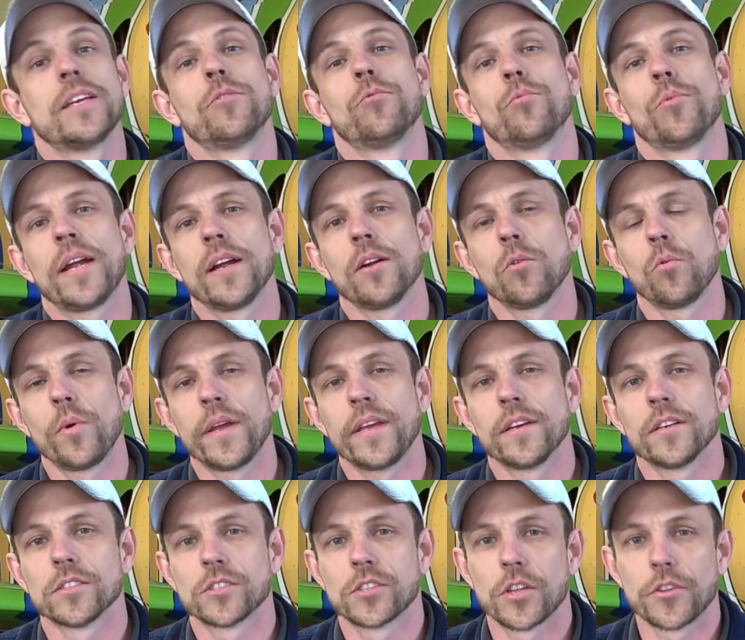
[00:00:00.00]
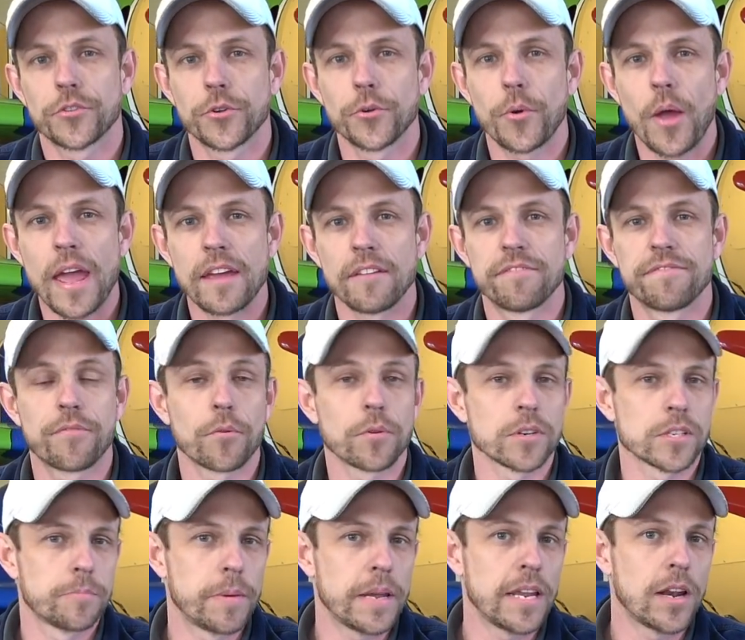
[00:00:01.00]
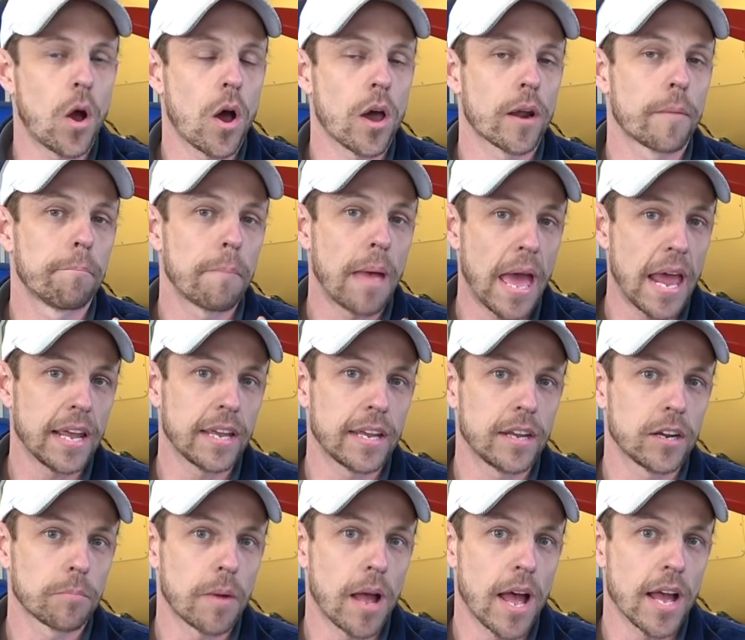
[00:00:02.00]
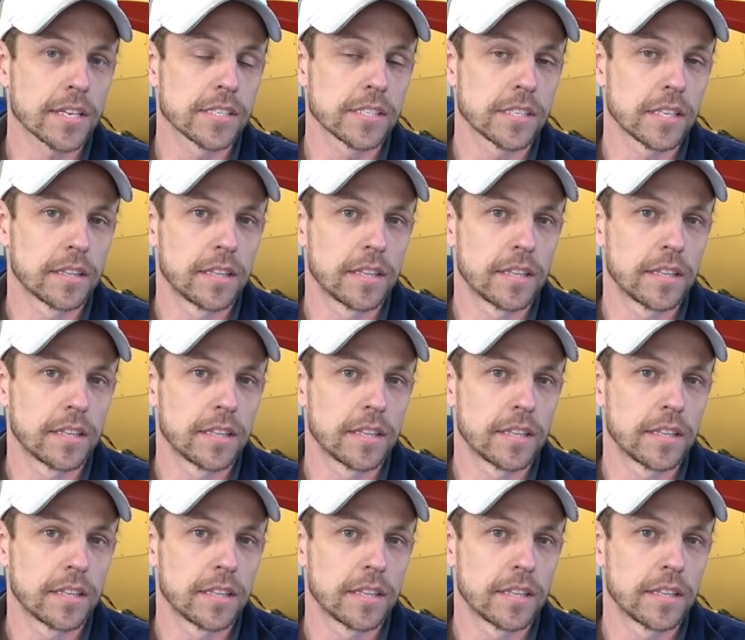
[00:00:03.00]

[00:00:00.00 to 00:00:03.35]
the rear wheels through a 4-speed automatic gearbox